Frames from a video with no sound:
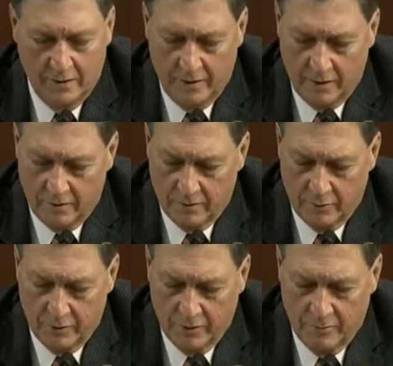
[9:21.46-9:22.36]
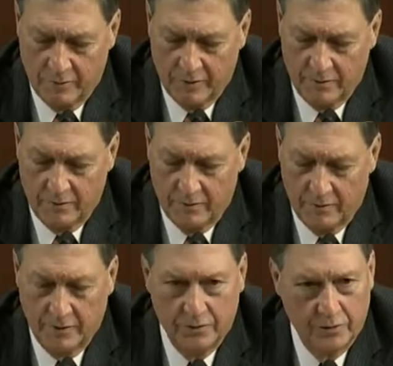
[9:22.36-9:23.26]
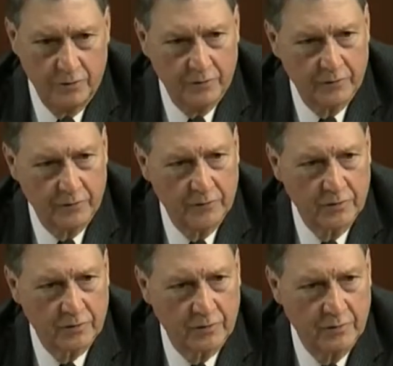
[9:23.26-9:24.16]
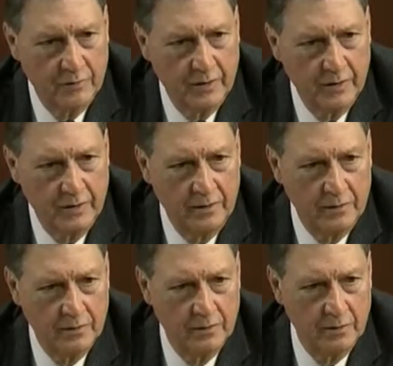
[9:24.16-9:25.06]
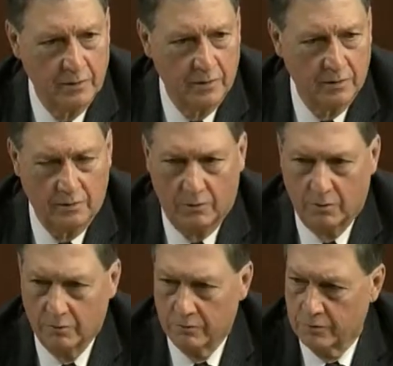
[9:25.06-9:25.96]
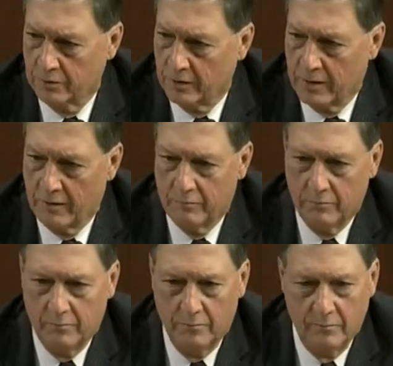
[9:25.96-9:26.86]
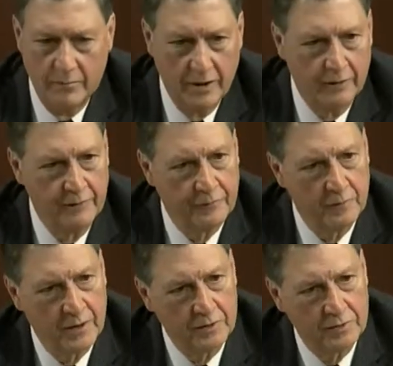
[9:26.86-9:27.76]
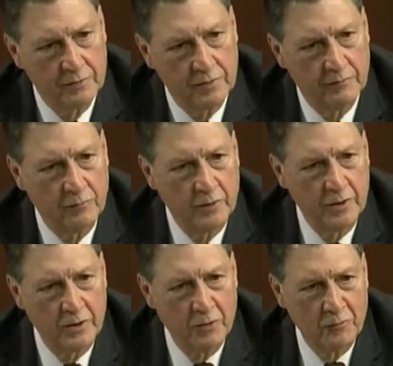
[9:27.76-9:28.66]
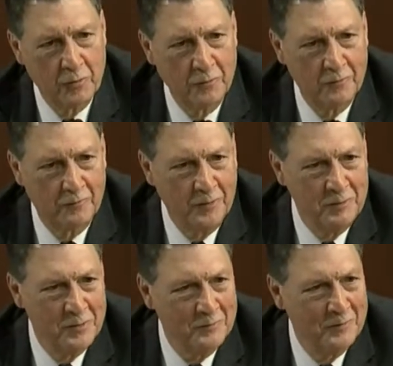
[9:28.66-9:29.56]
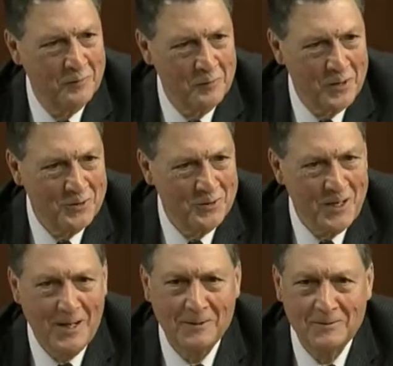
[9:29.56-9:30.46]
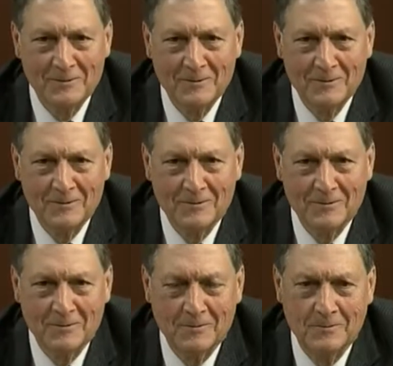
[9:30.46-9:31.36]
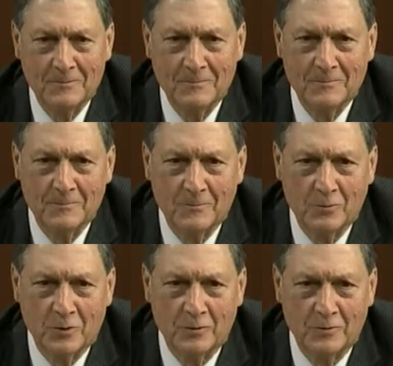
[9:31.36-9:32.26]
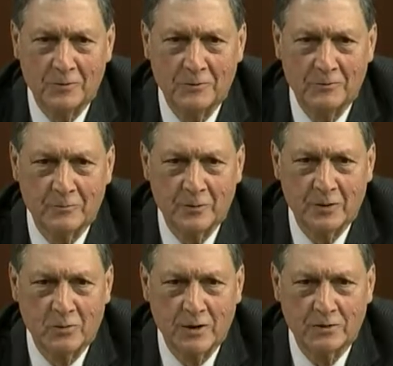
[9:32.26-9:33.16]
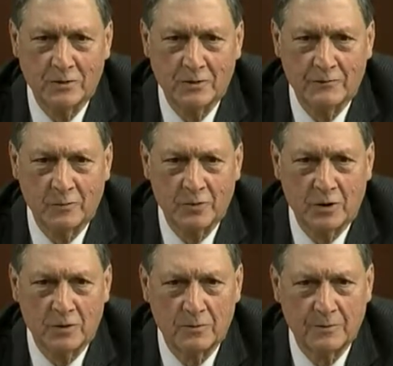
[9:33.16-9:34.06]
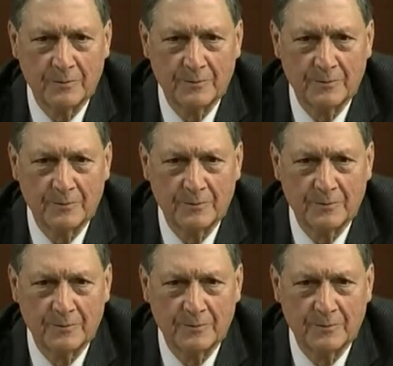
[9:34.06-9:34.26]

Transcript: Now, would it be easier for this committee or to have better information if we go through the Freedom of Information Act rather than requesting it from y'all?